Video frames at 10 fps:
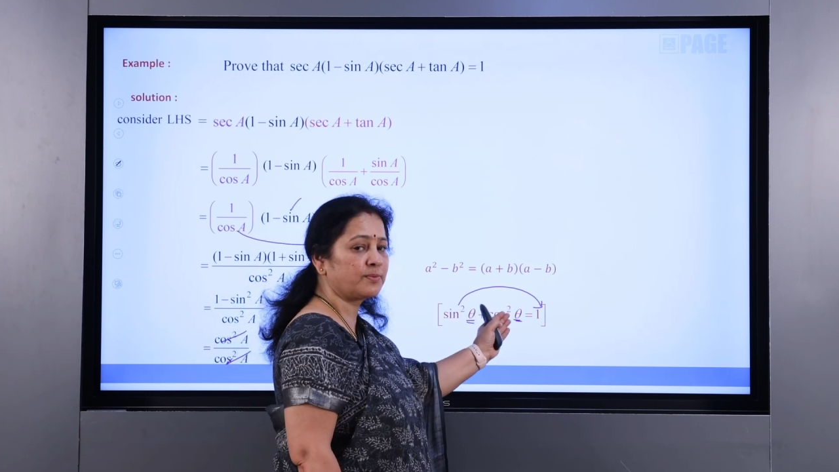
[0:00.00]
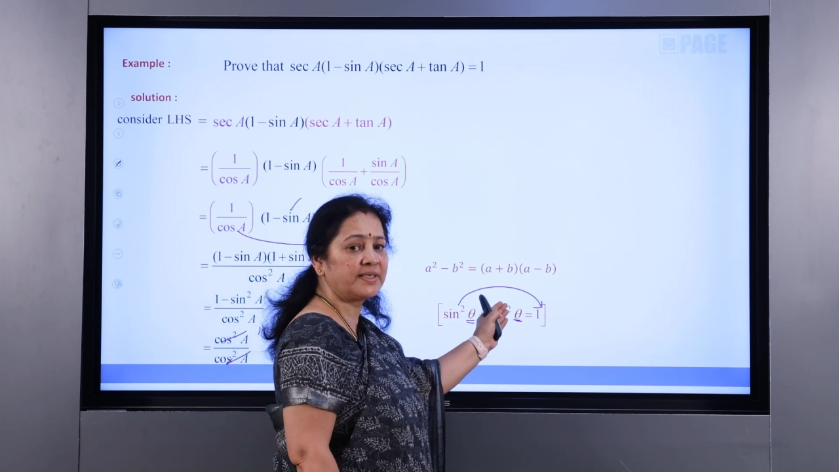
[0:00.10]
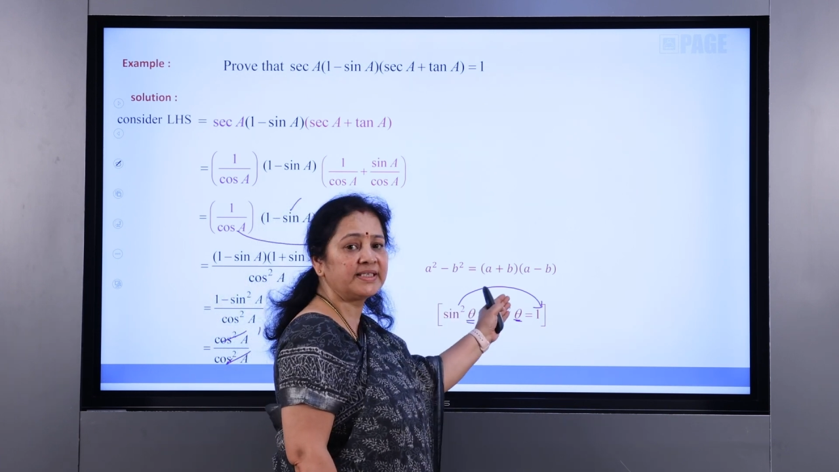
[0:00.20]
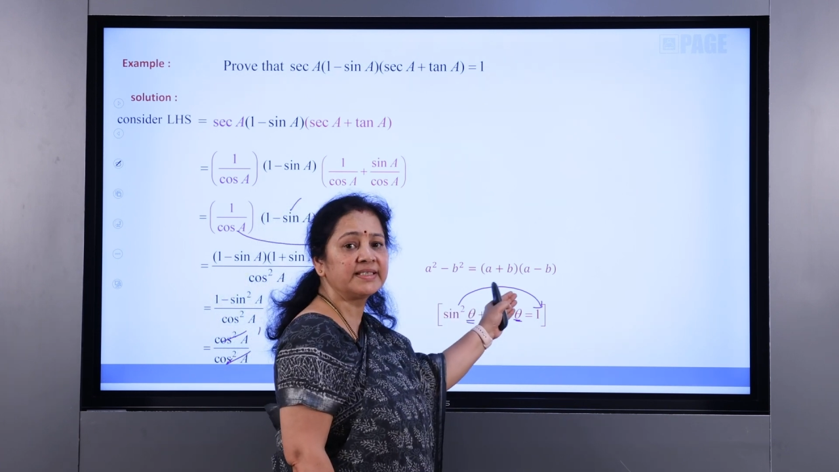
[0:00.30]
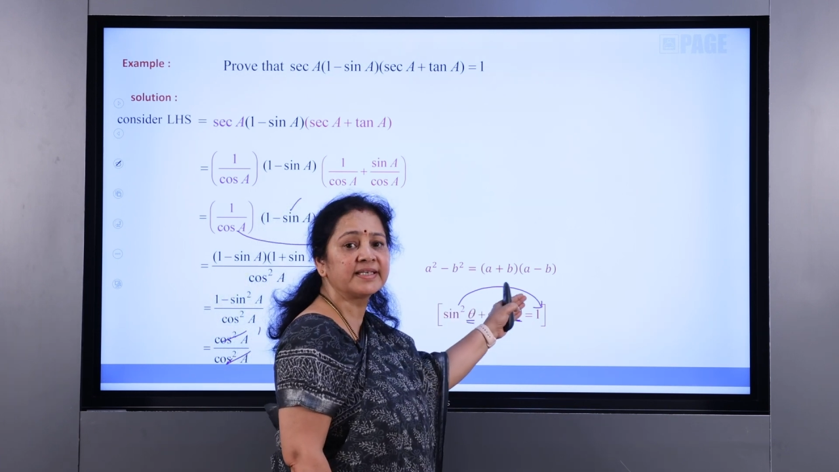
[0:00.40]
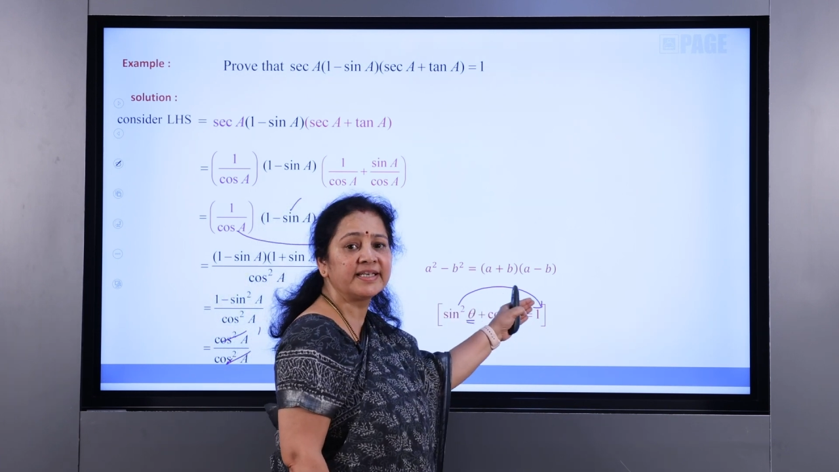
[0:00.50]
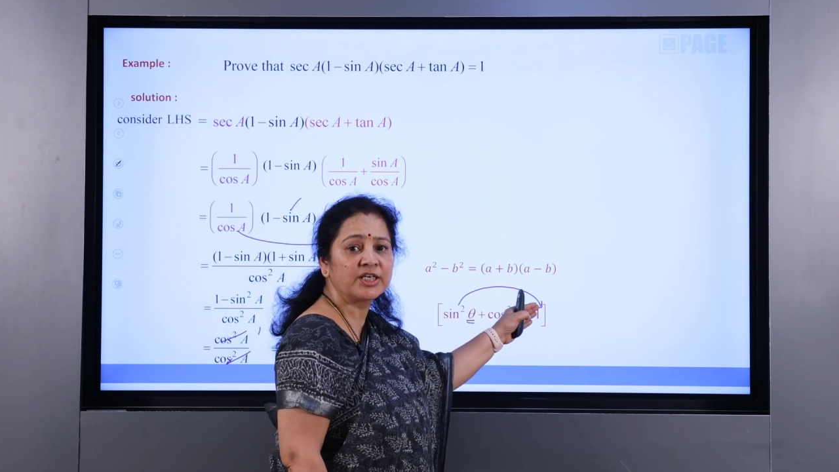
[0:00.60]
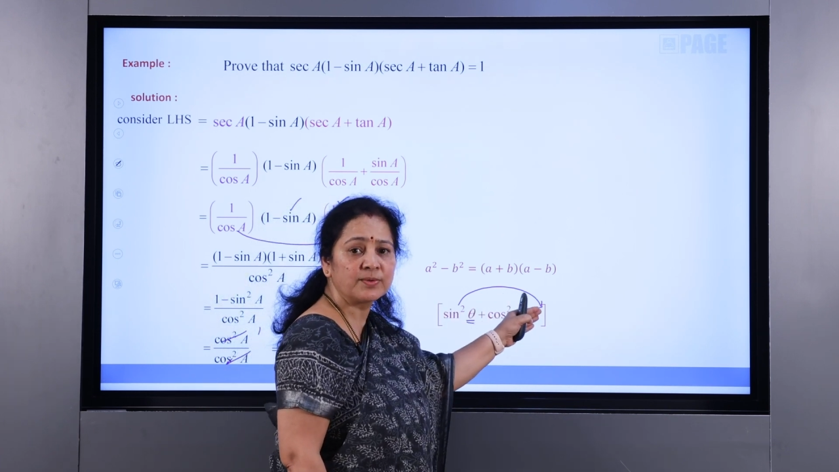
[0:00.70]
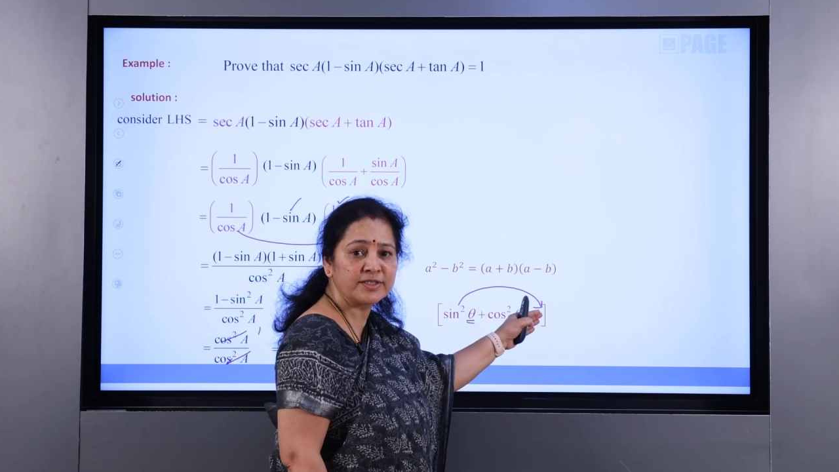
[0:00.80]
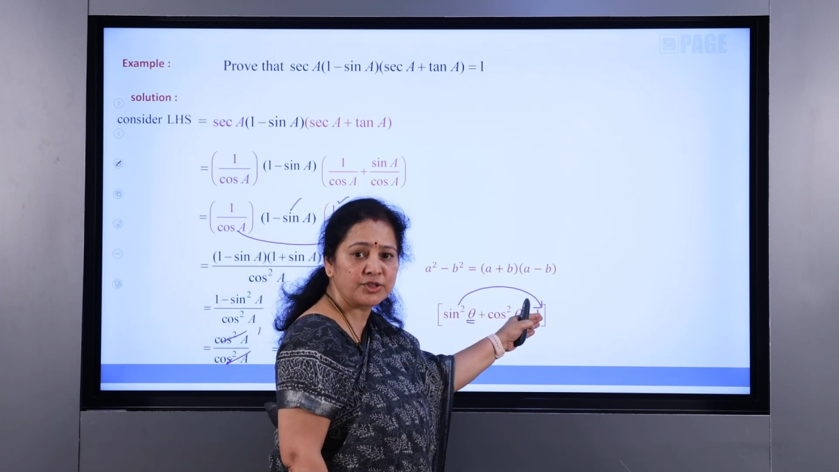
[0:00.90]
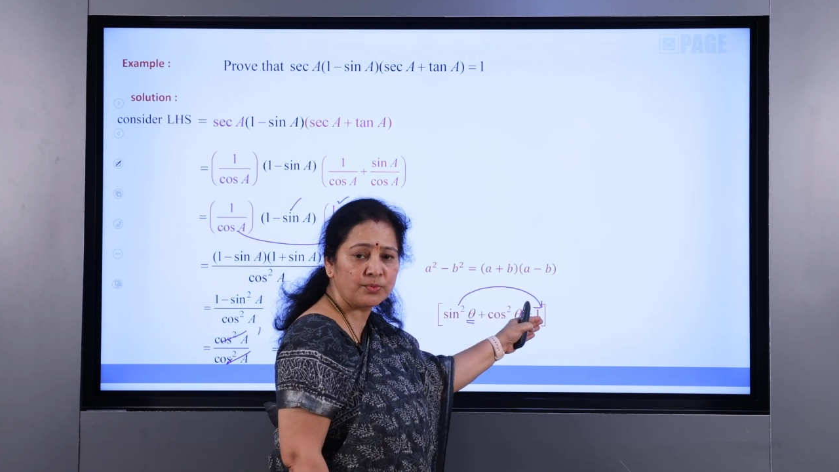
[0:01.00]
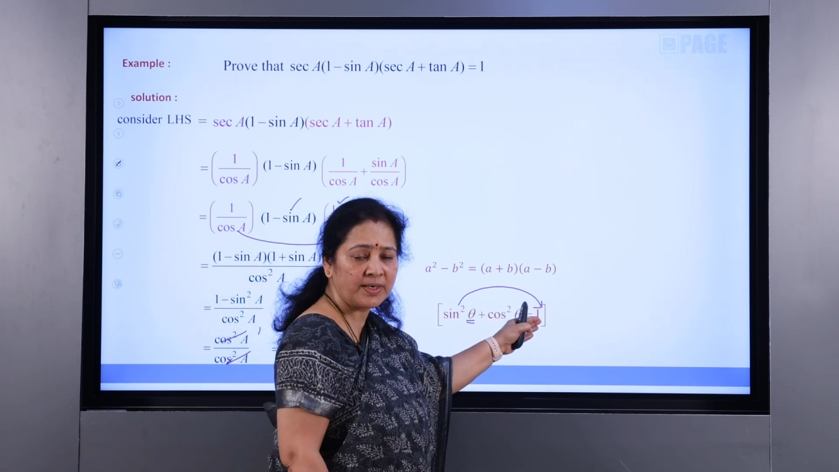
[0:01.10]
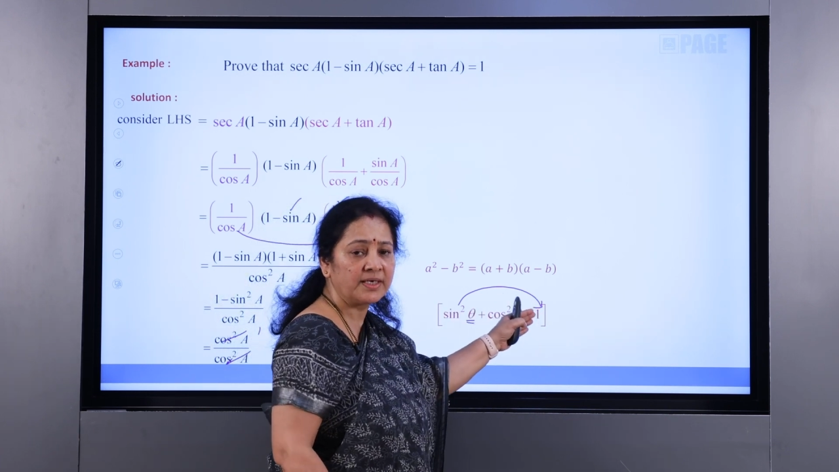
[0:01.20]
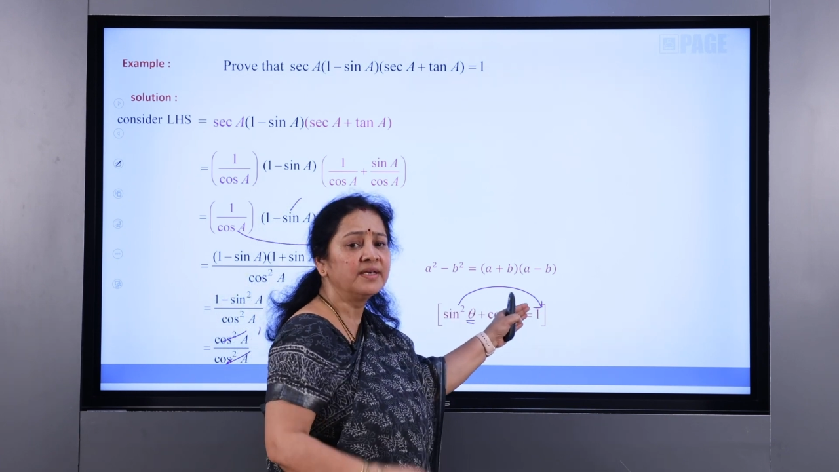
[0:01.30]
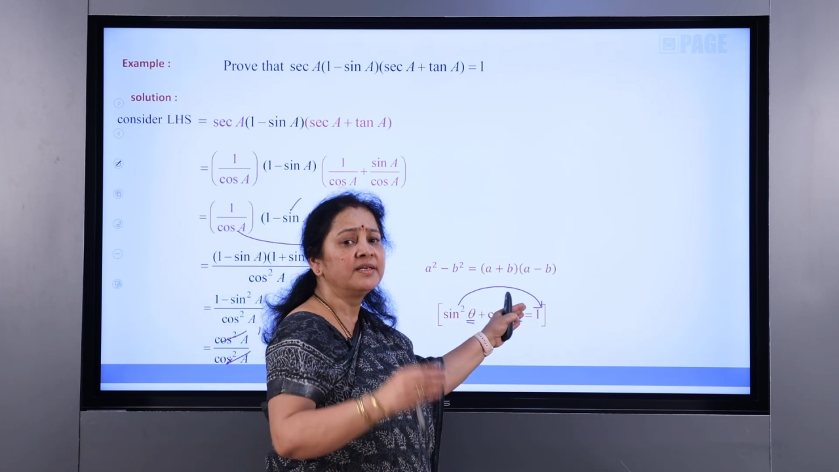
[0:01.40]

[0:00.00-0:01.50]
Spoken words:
square theta equals to 1.